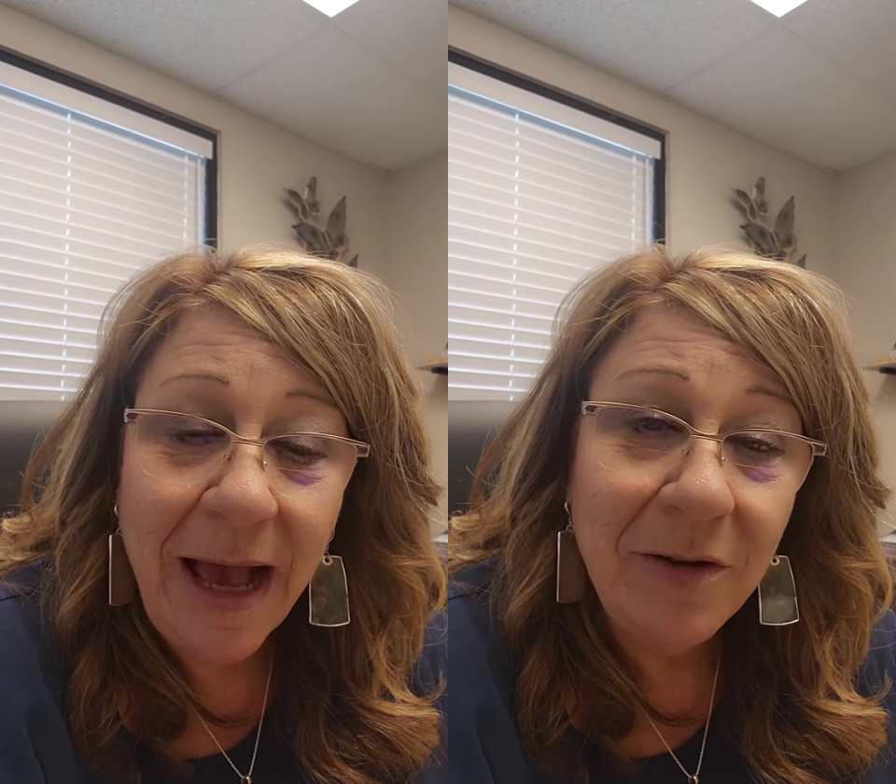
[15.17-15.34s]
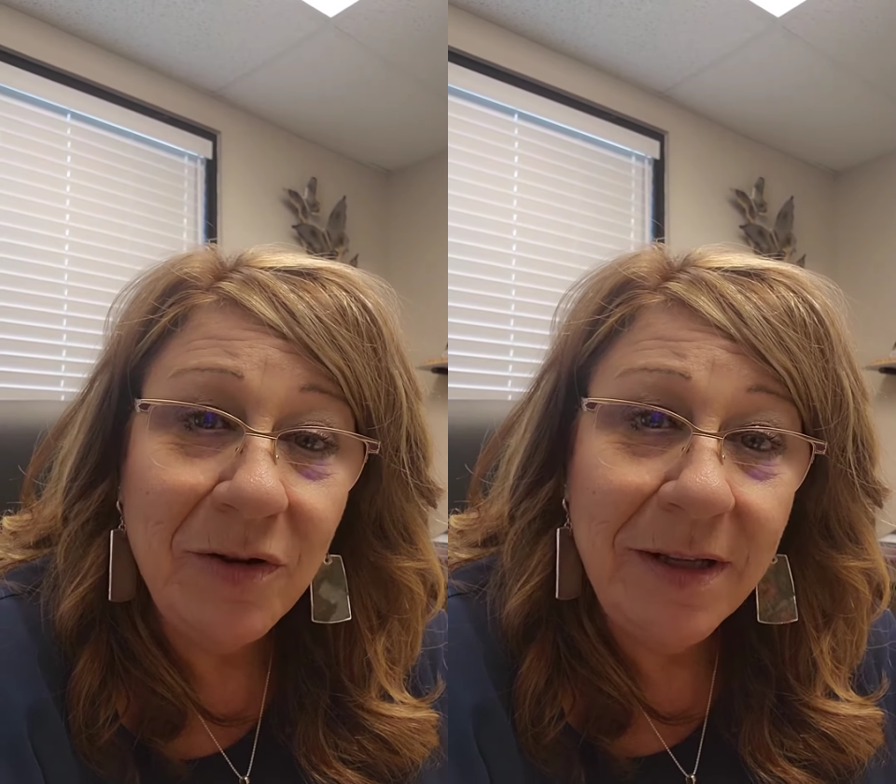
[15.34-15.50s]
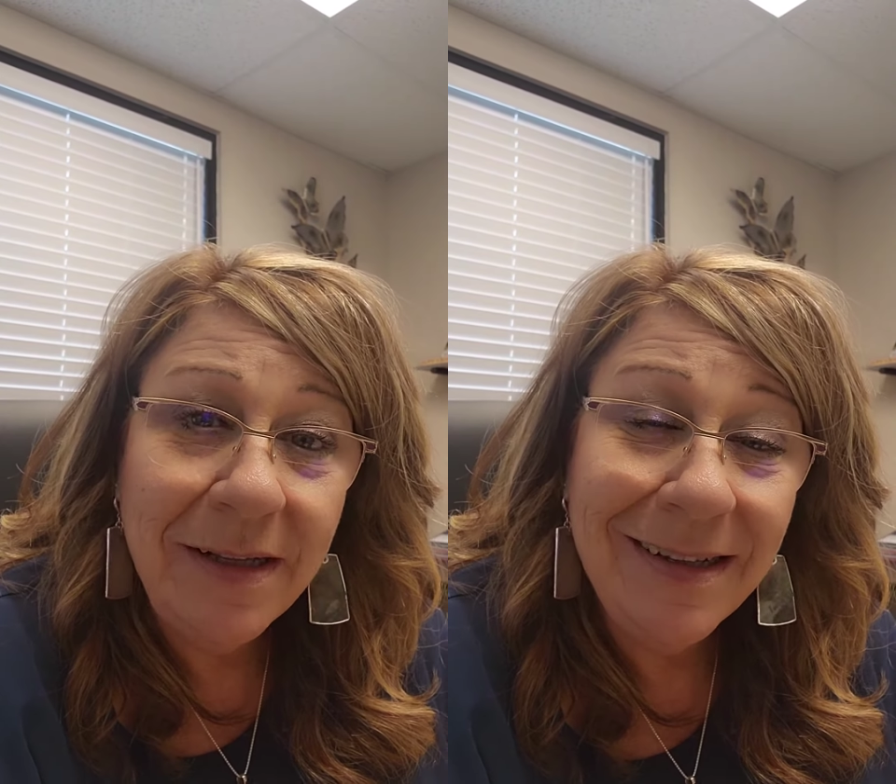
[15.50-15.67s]

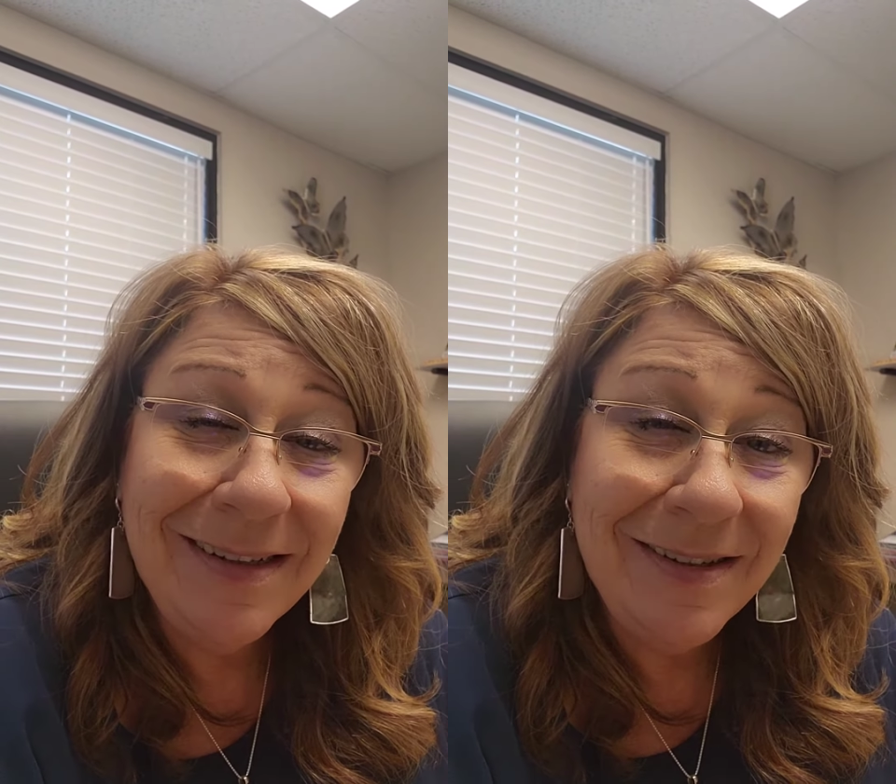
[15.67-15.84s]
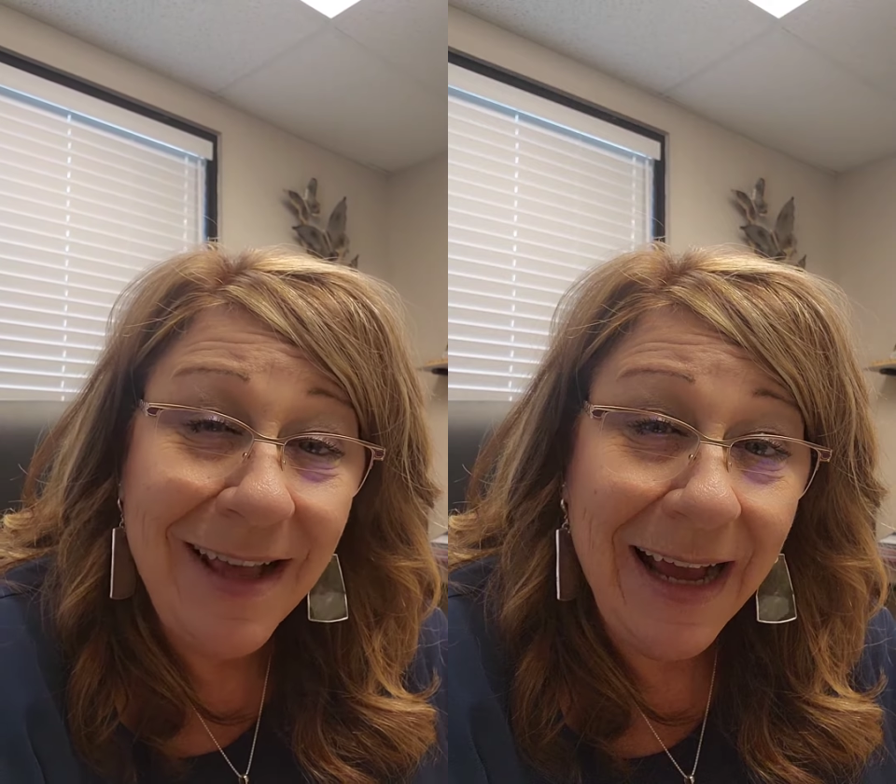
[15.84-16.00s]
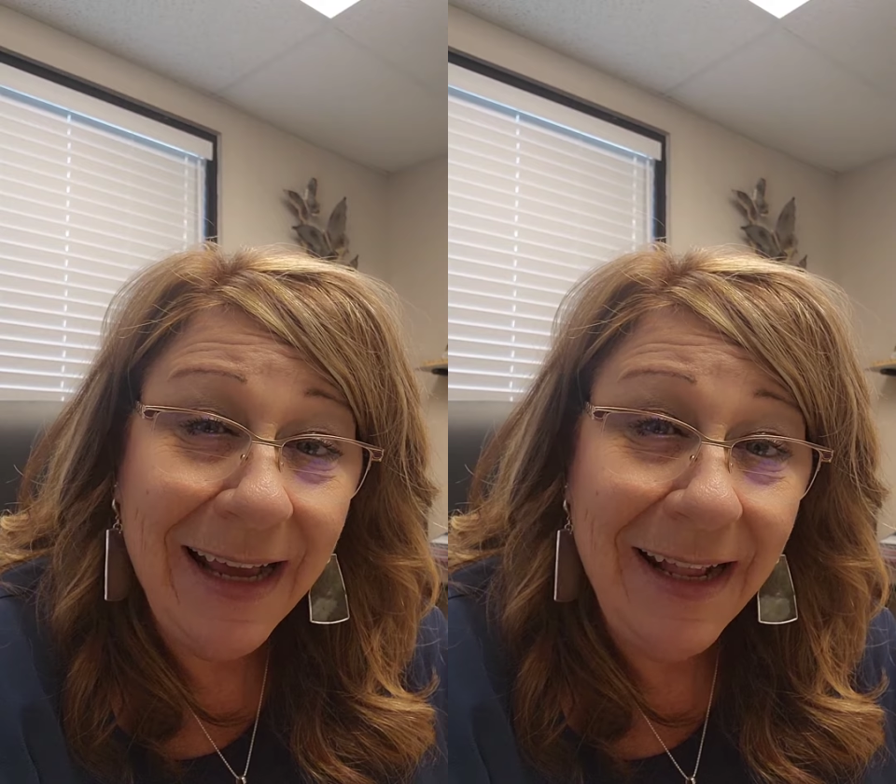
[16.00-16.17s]
actually the
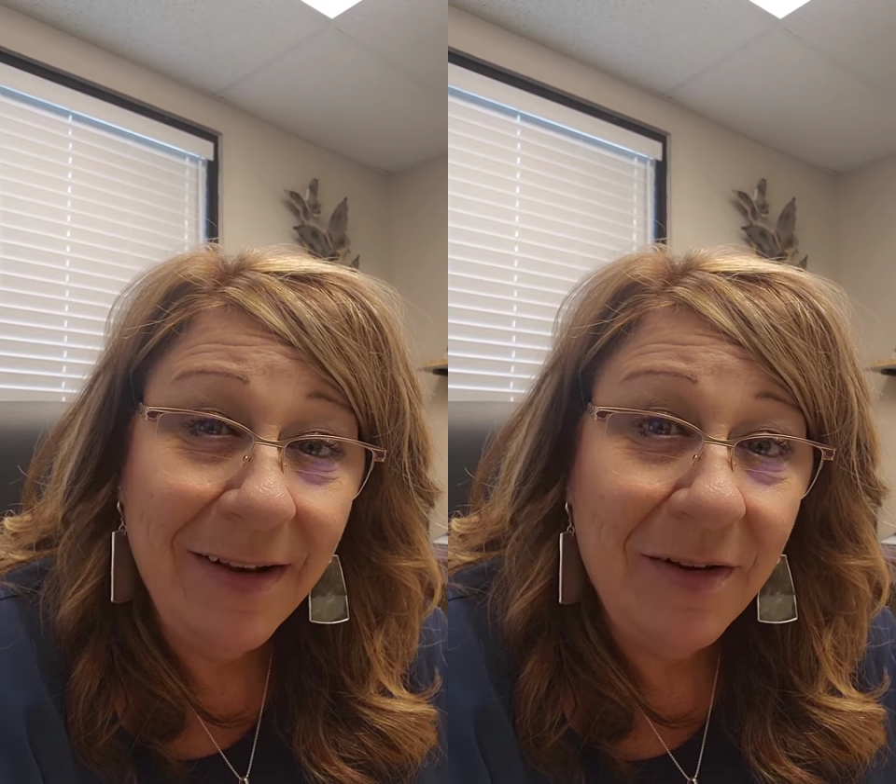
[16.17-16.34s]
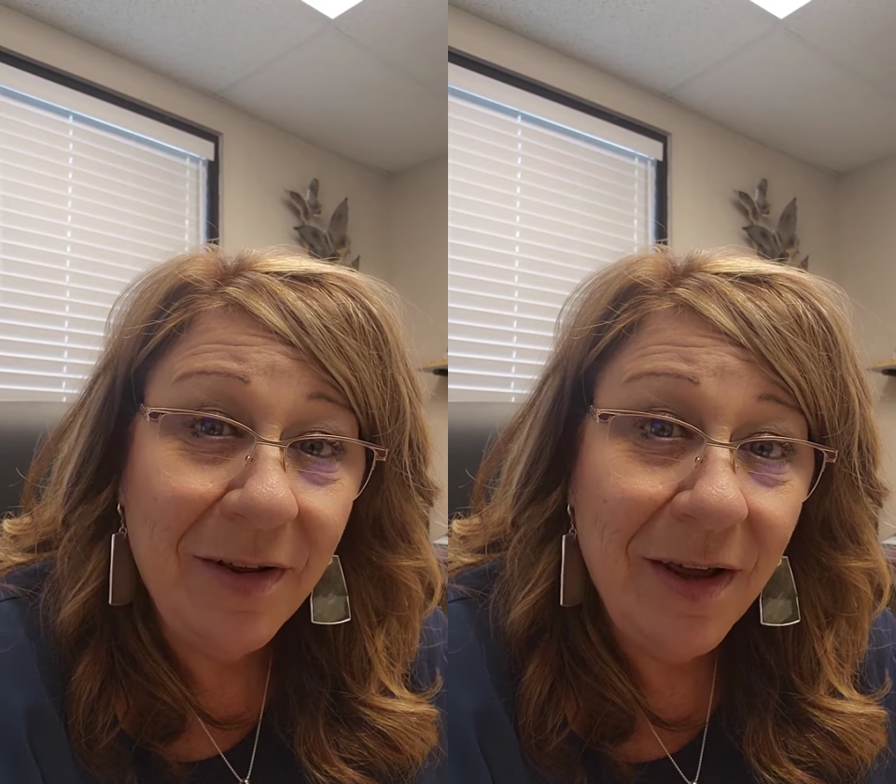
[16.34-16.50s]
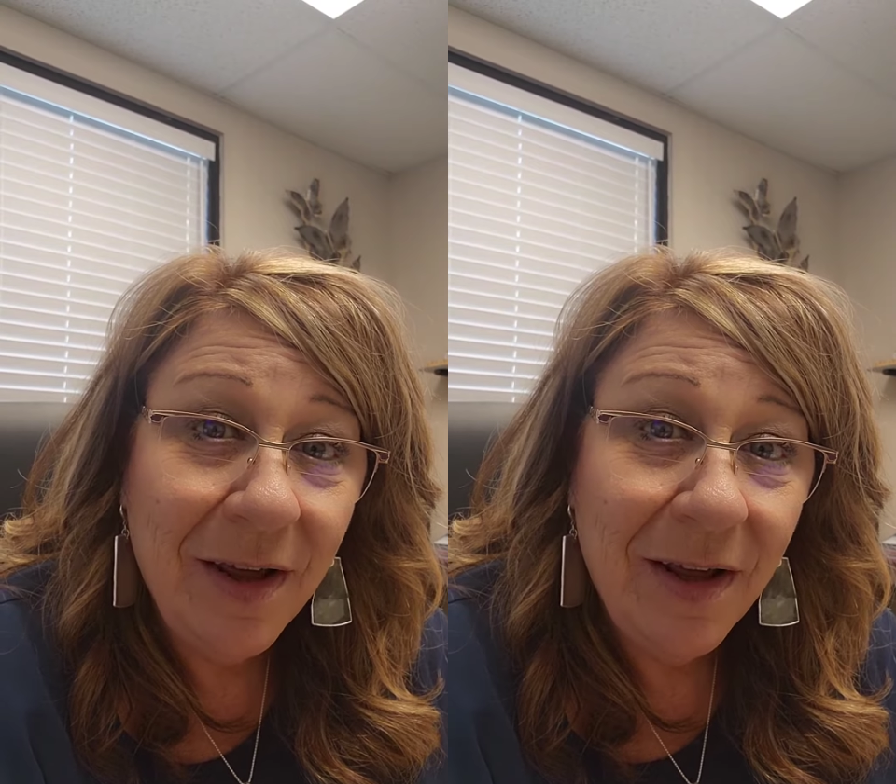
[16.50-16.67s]
second